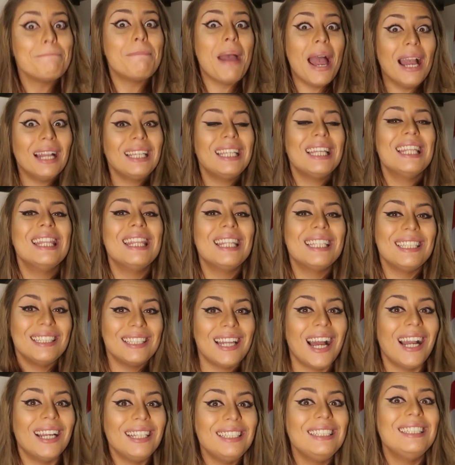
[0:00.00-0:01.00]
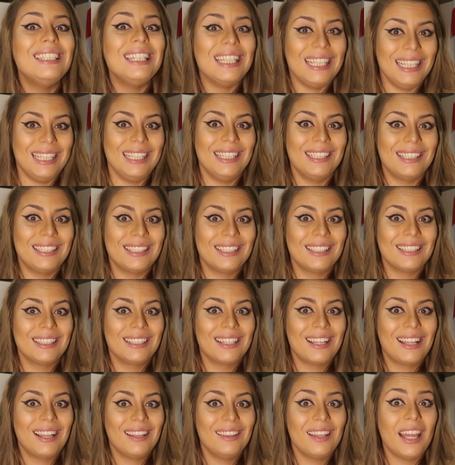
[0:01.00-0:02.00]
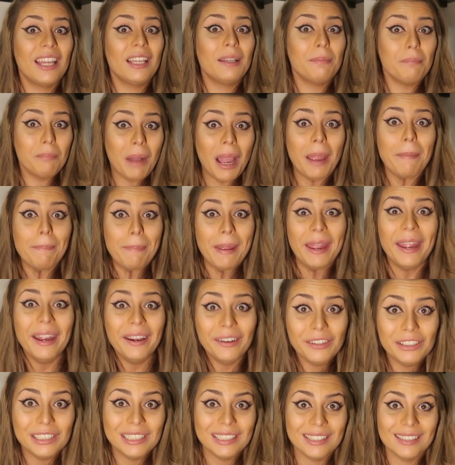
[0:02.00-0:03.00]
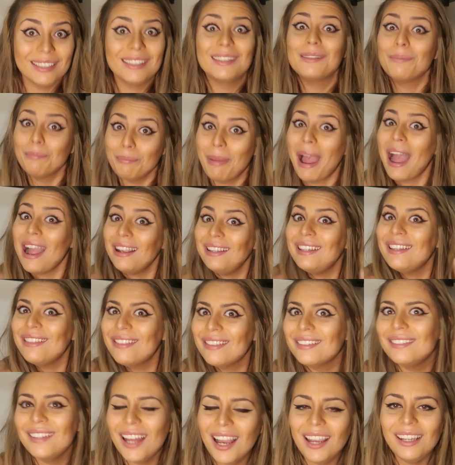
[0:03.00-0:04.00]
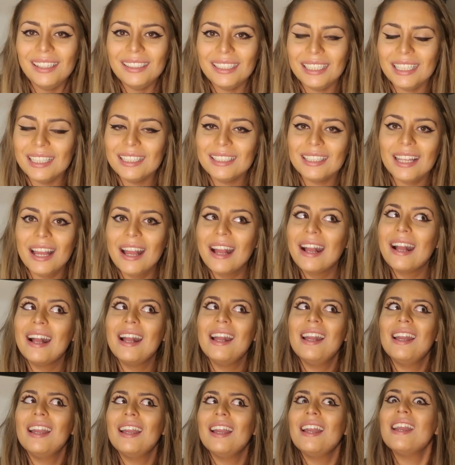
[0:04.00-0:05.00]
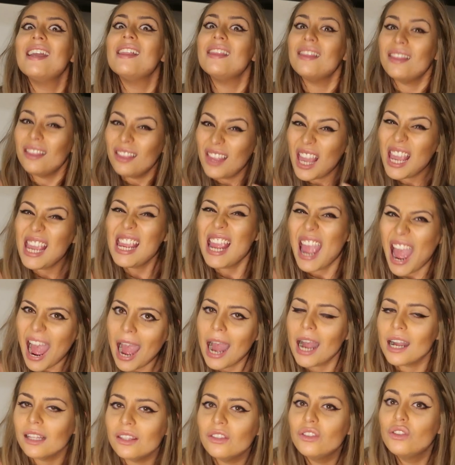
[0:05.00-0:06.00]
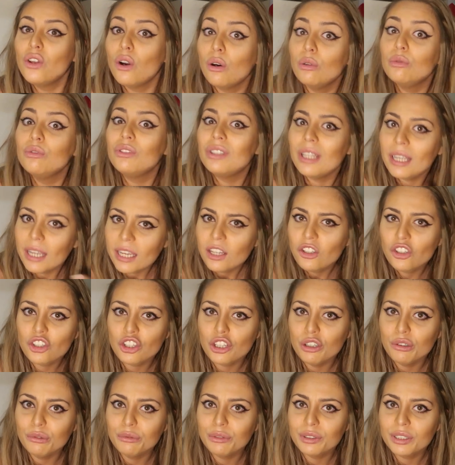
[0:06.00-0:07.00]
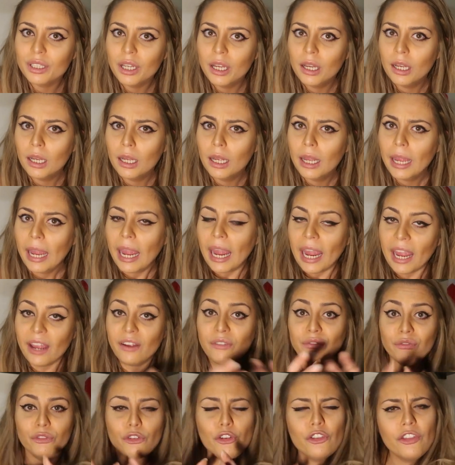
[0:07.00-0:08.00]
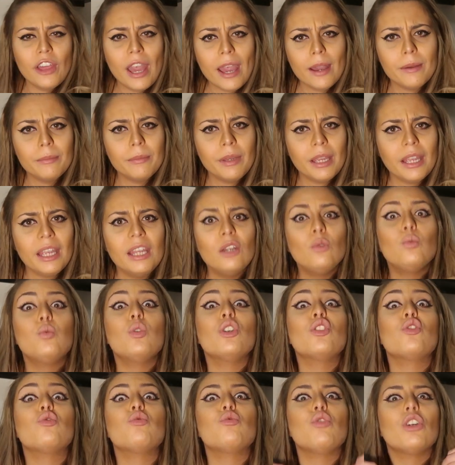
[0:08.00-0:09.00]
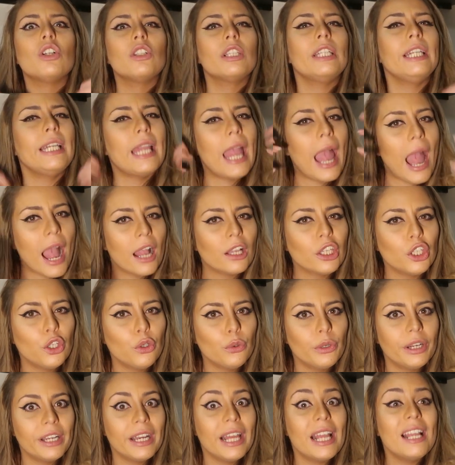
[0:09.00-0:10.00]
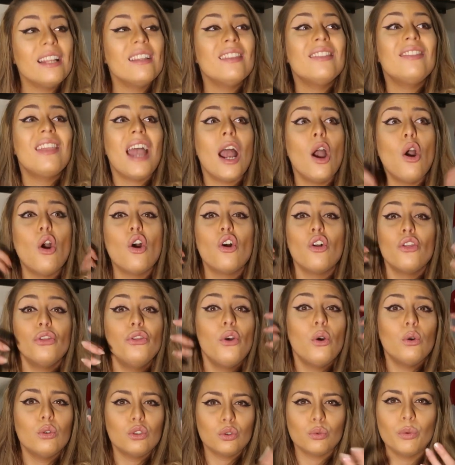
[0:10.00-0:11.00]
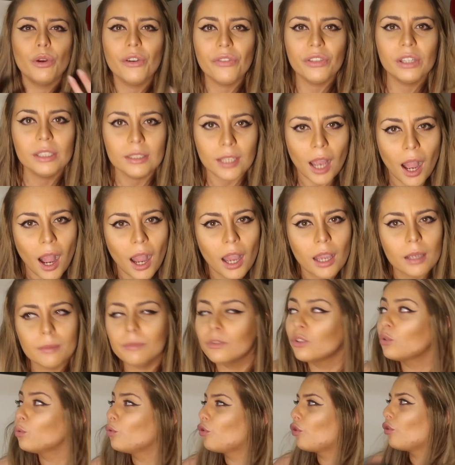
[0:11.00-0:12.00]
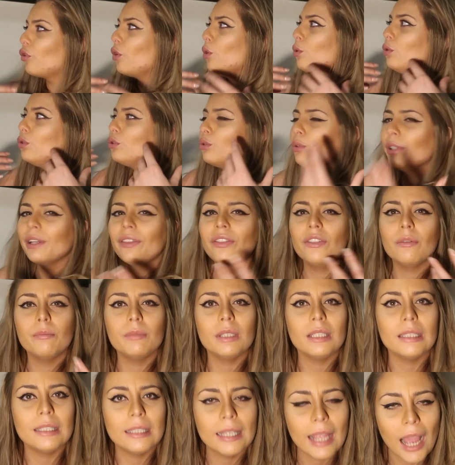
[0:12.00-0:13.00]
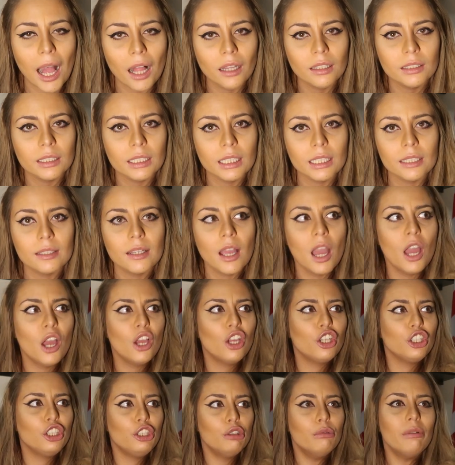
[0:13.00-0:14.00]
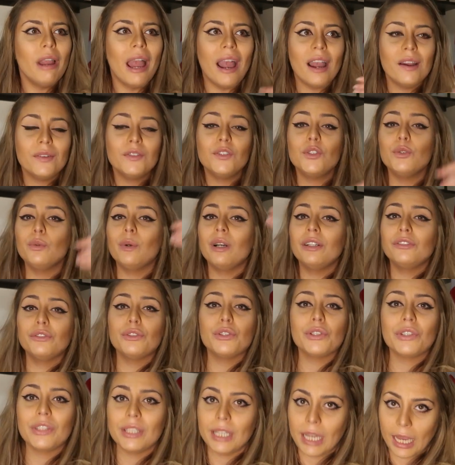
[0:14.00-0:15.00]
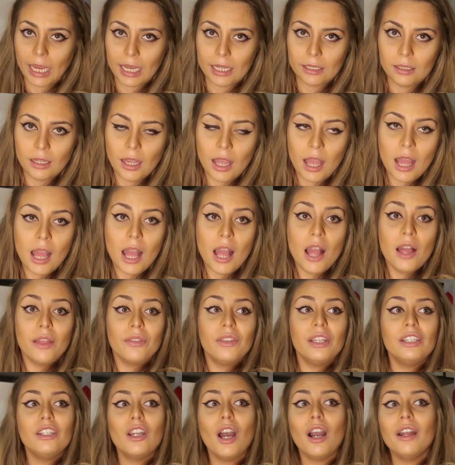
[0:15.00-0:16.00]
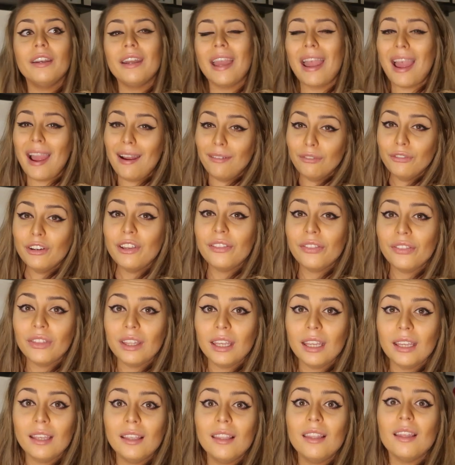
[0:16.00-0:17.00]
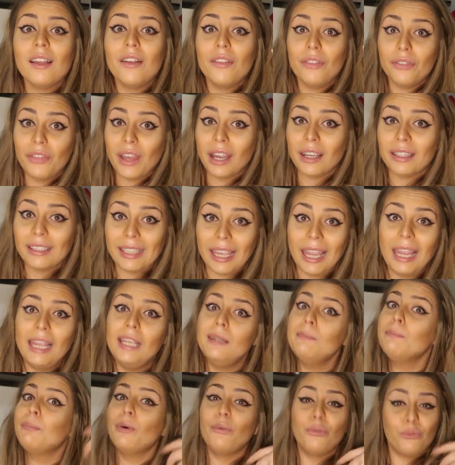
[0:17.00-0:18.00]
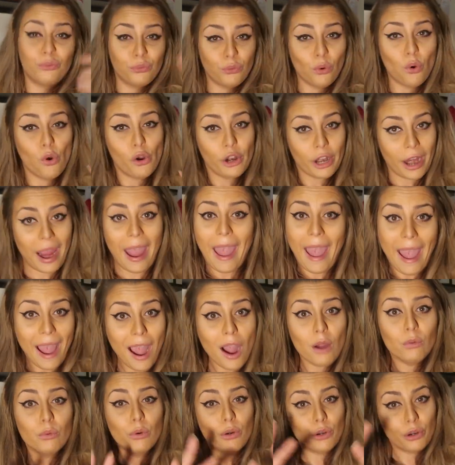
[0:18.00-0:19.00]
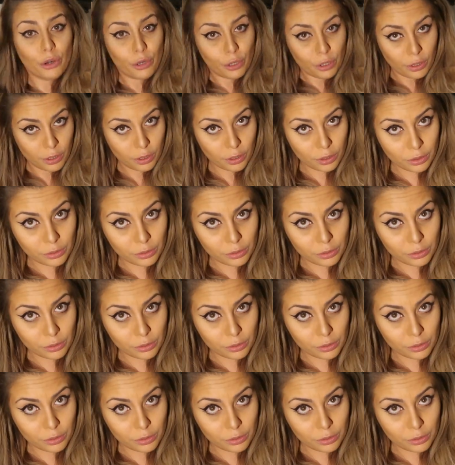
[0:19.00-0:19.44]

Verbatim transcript: back in the 90s, like my parents back in the 90s, they had those issues. And for them, it was really accurate. And those were the times, those were the mentalities. You have to understand that not everything that came before our